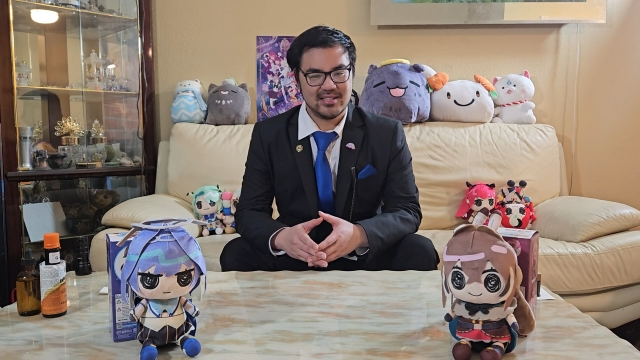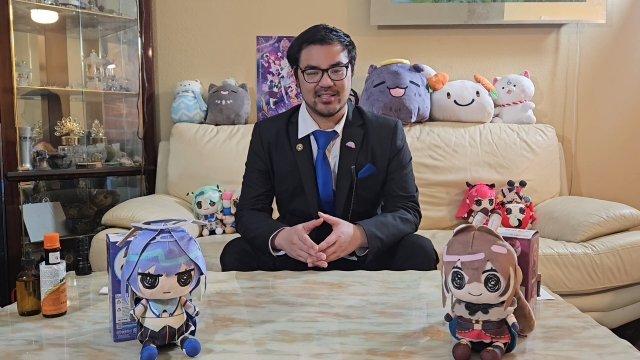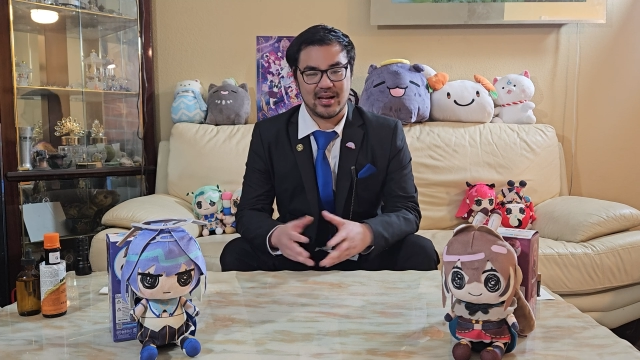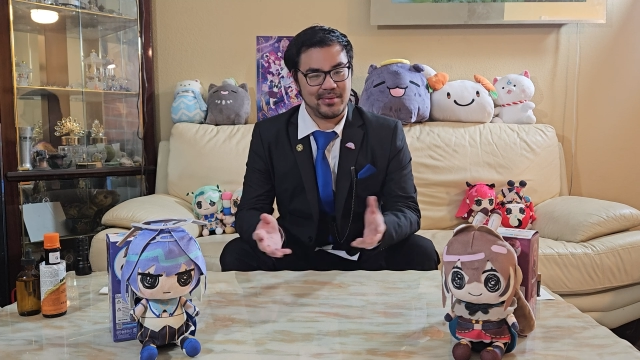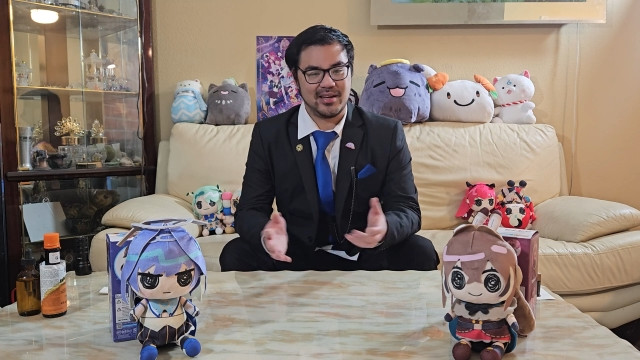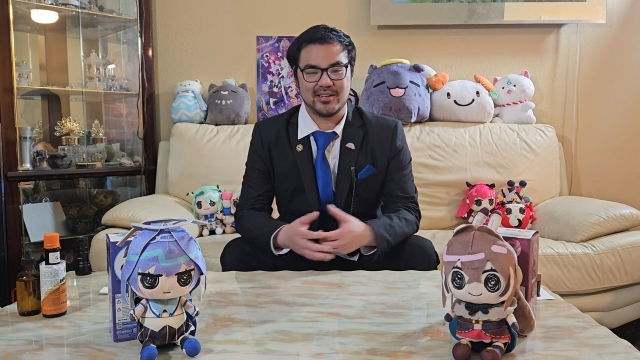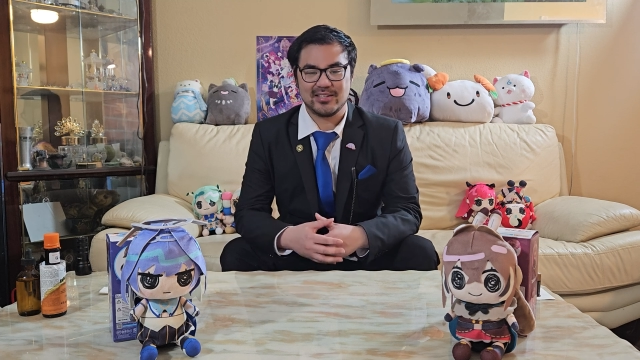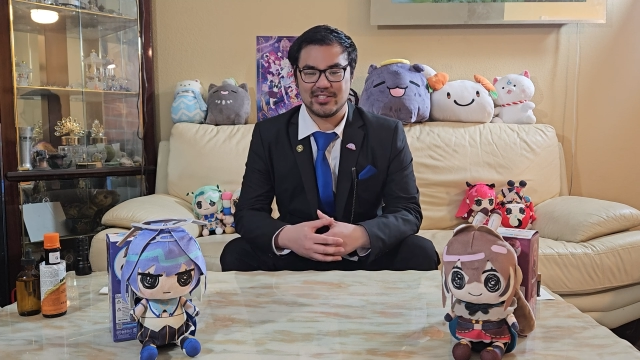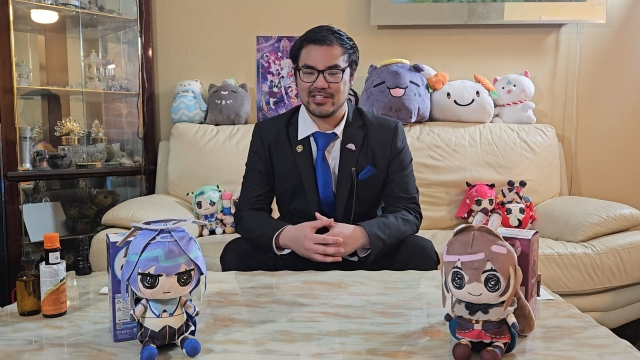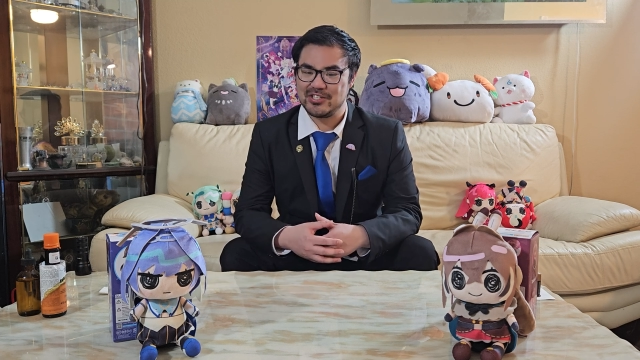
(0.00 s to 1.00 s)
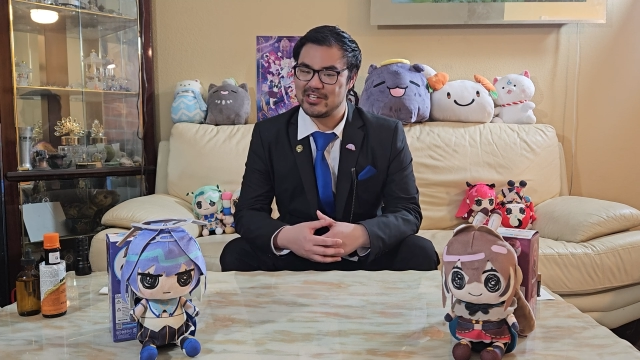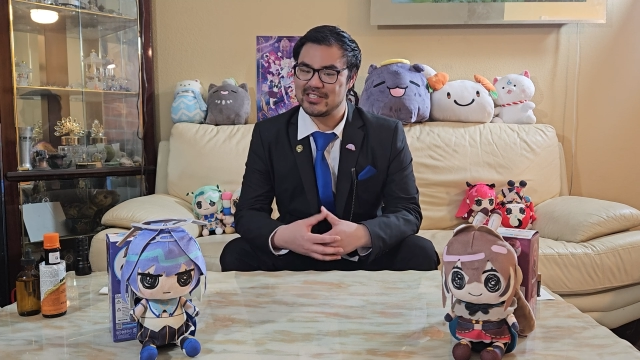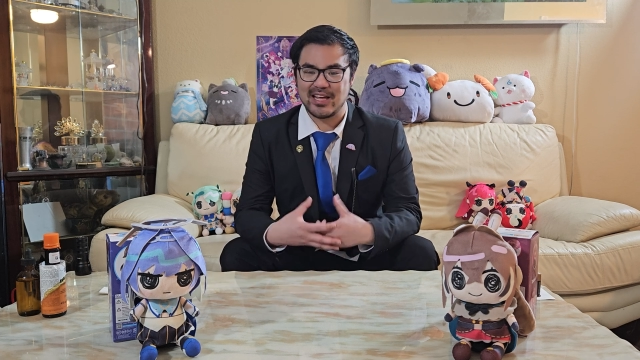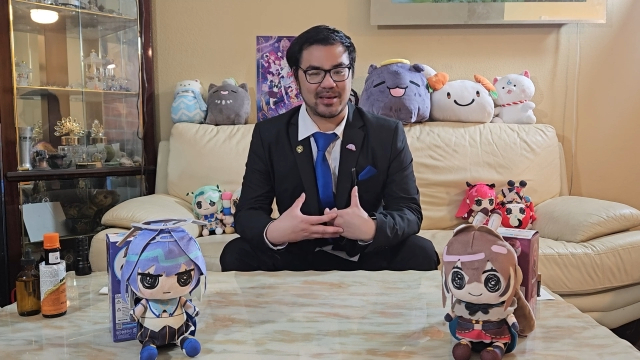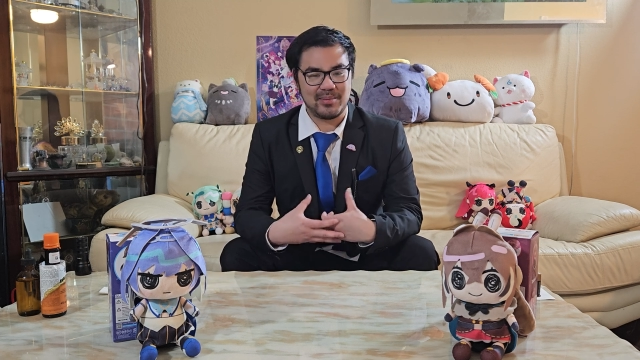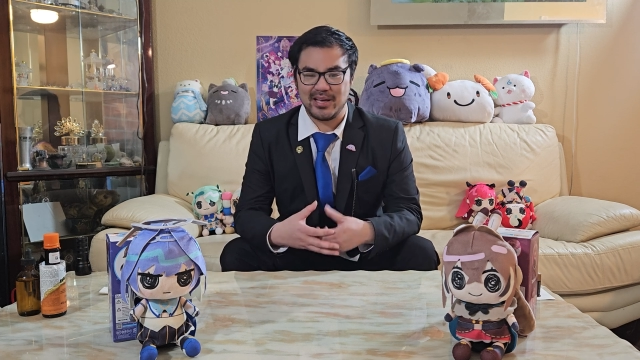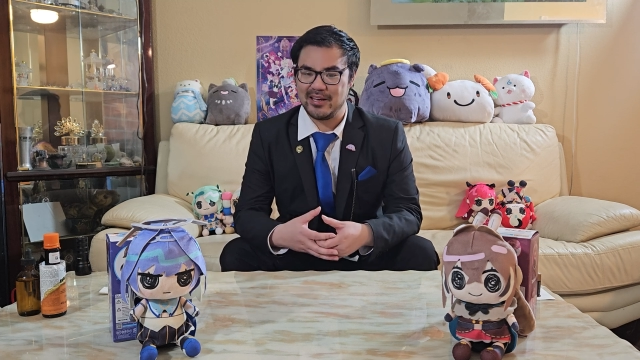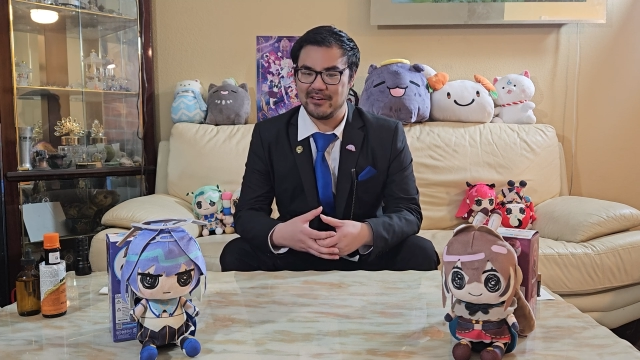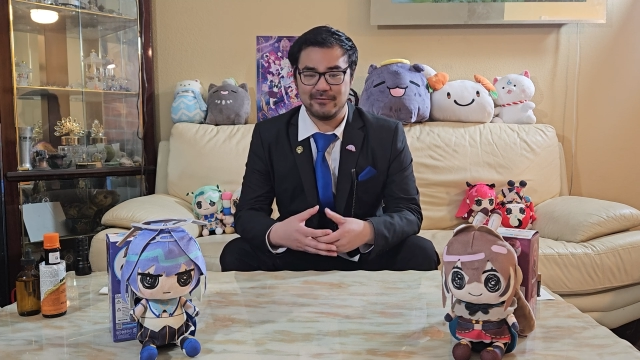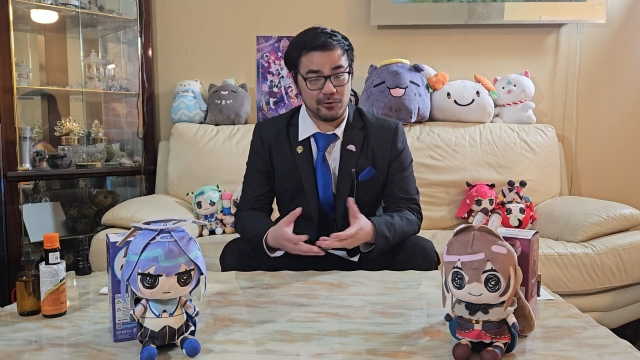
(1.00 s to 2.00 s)
I mean, she's just like
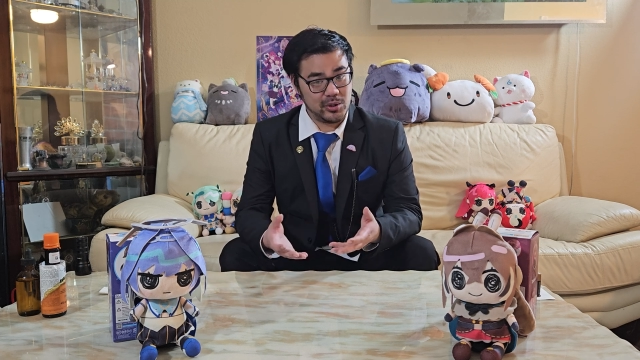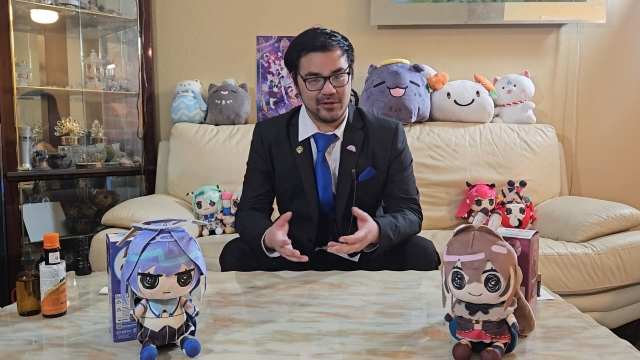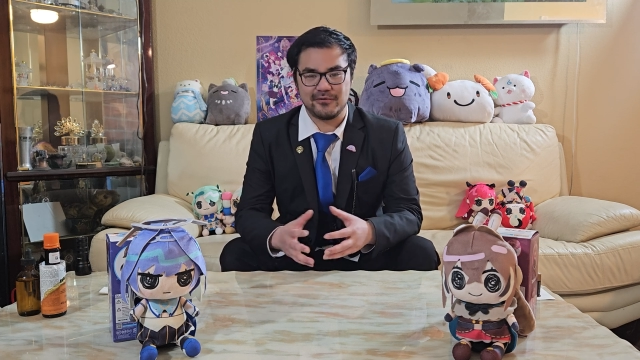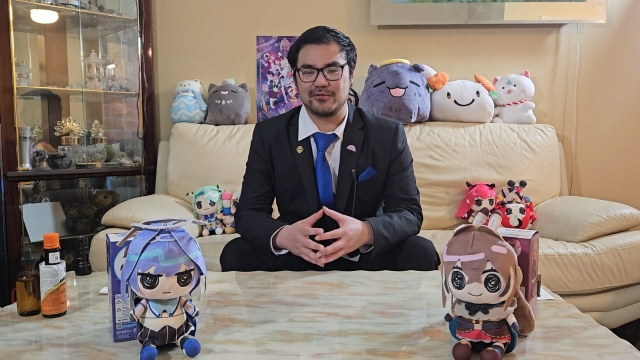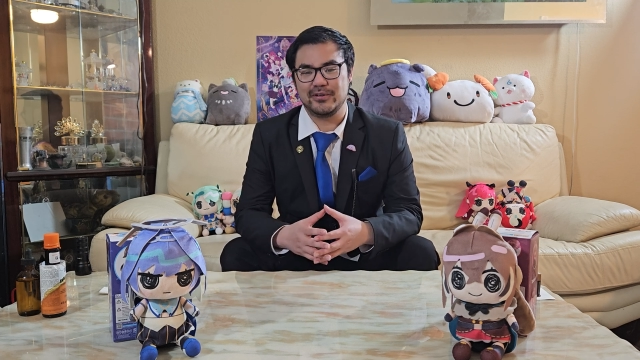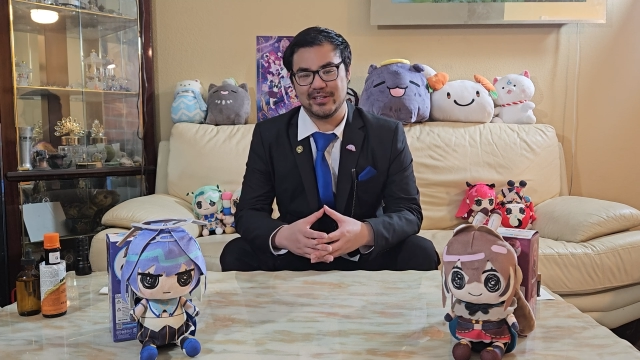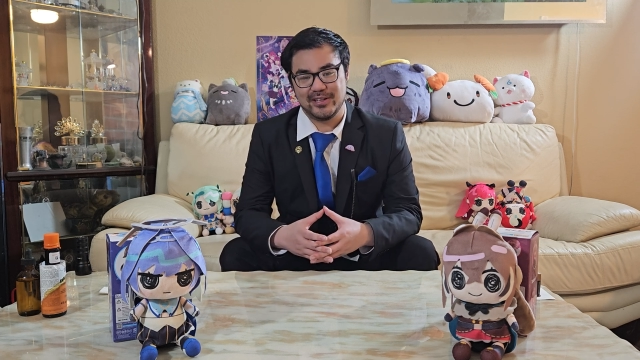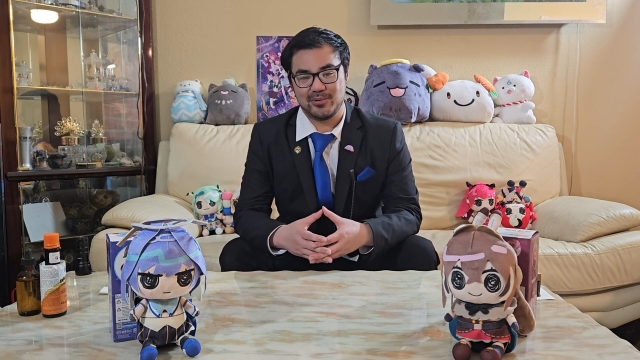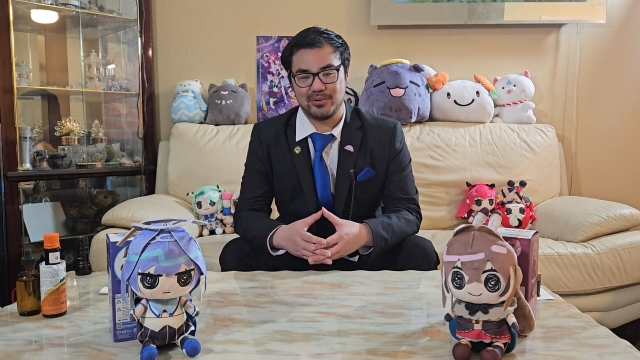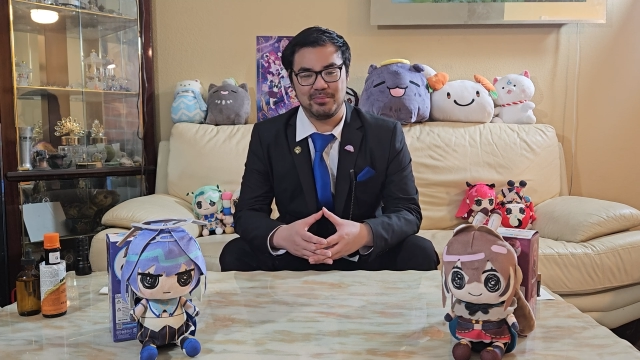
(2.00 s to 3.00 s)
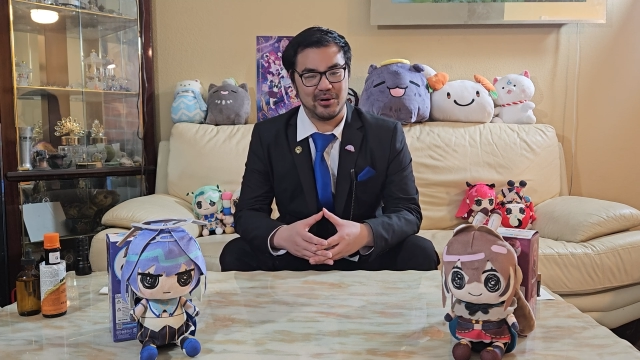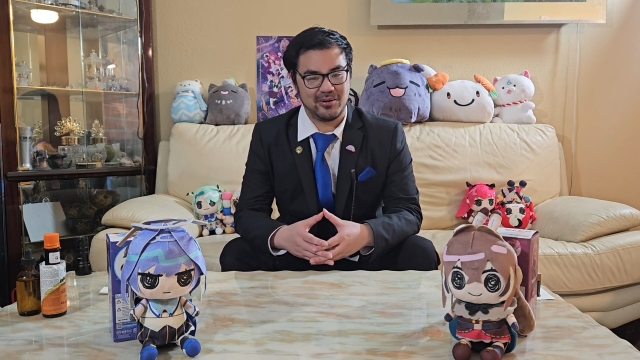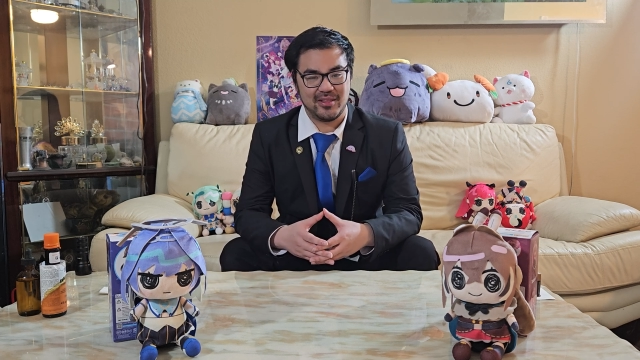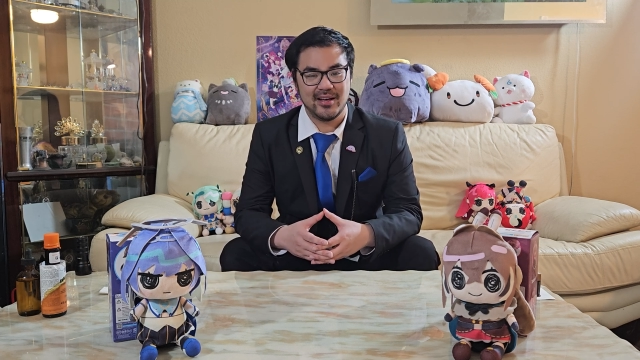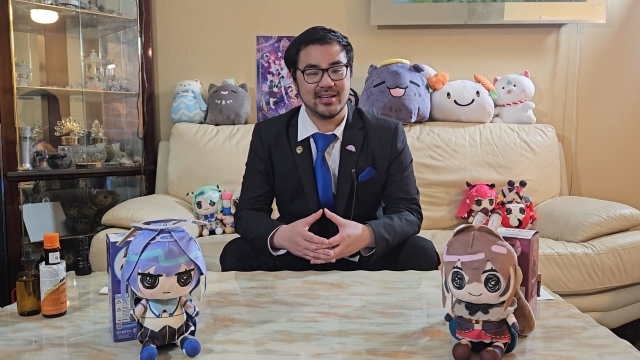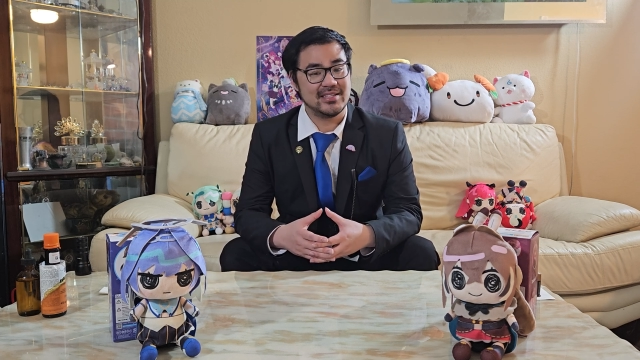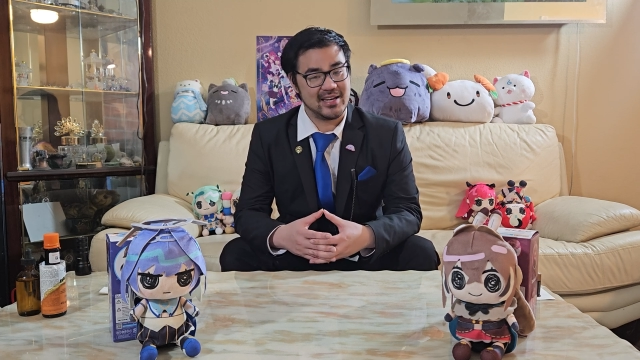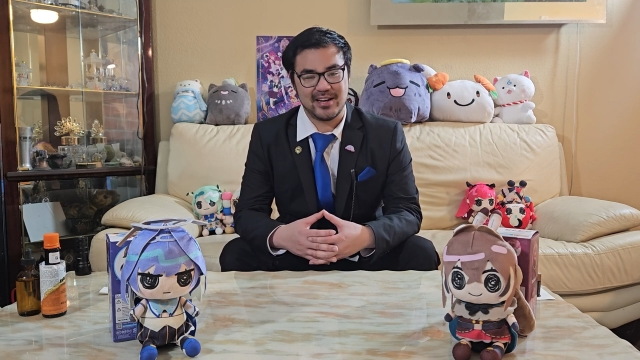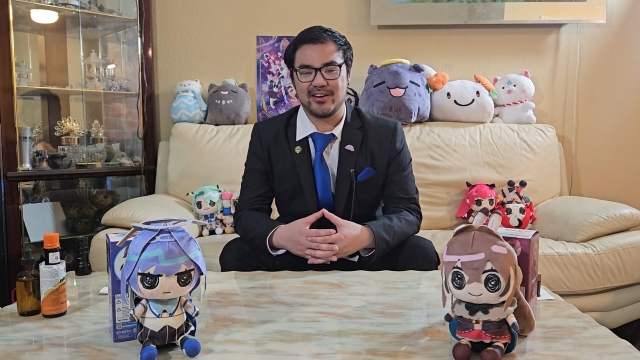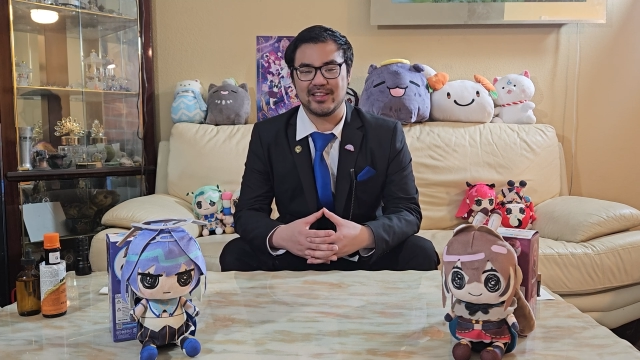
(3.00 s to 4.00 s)
me, for real, we're both
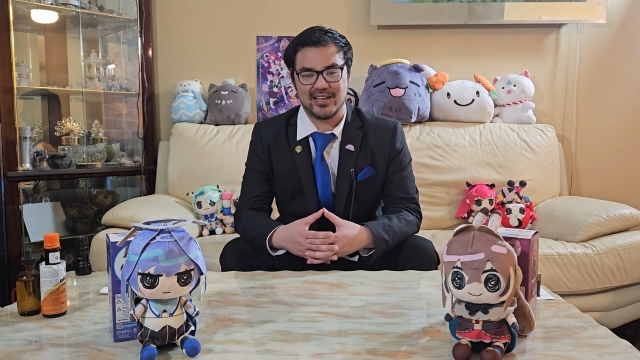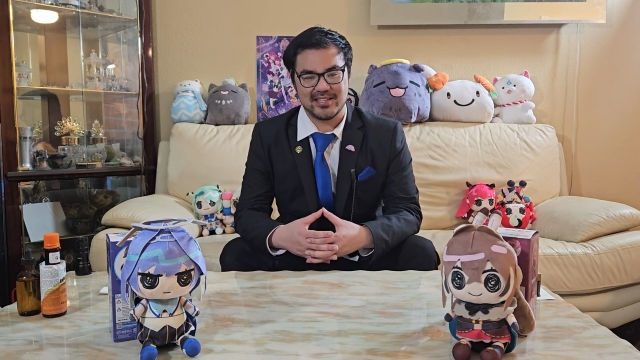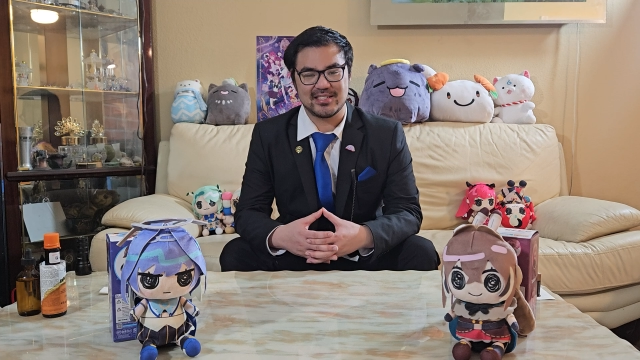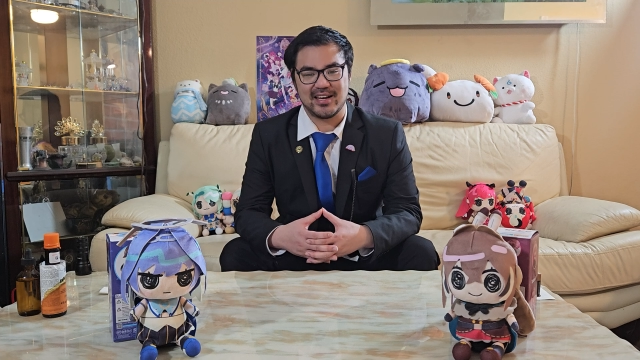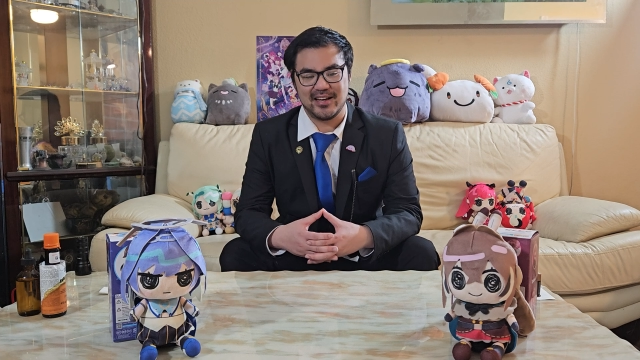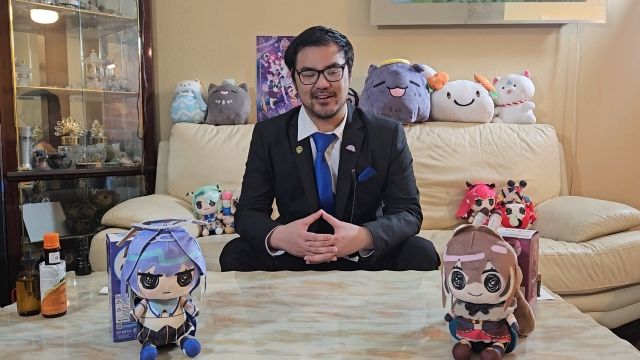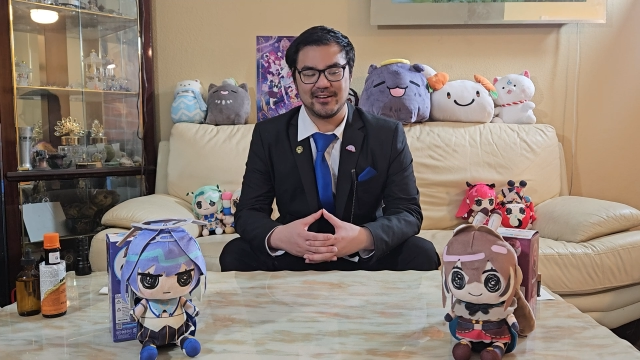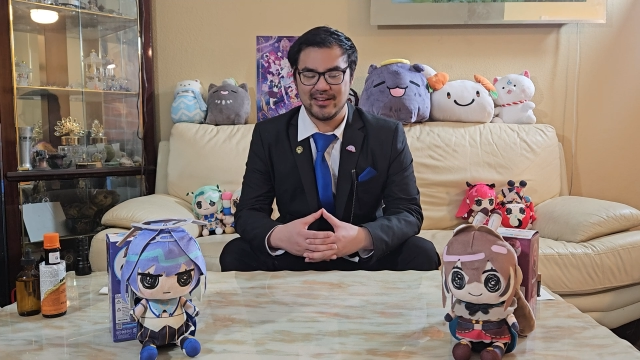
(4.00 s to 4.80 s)
dead on the inside.